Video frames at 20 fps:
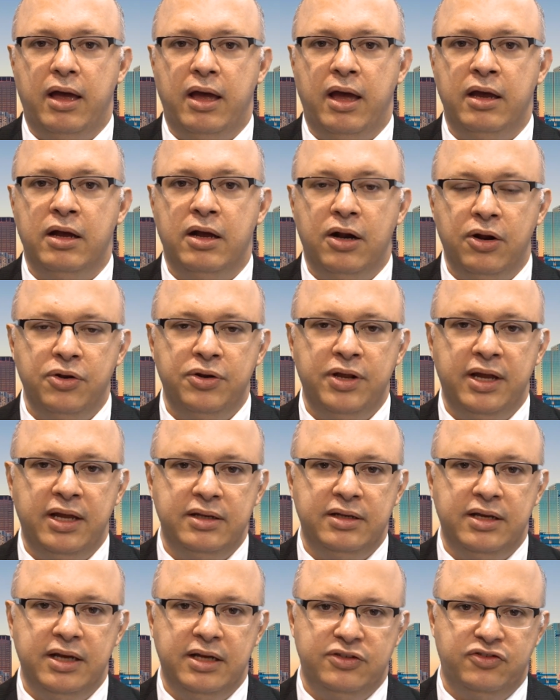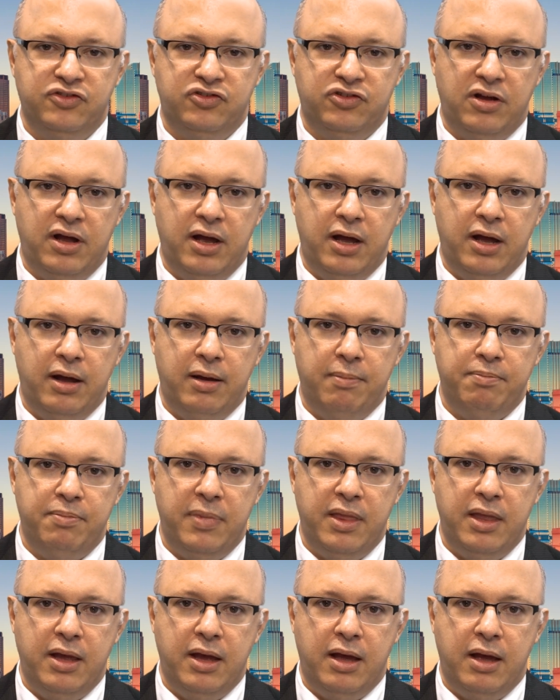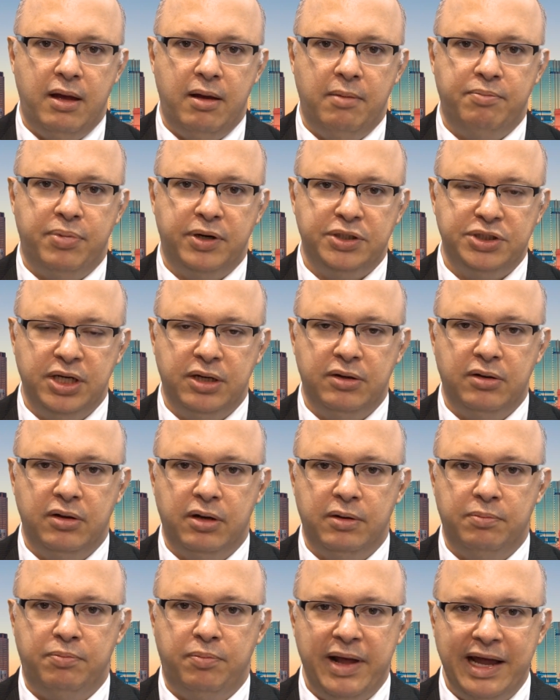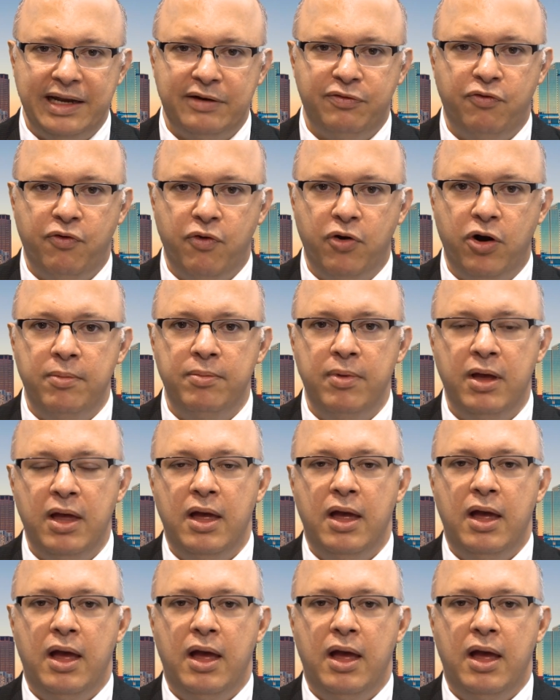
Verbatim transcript: including this particular platform,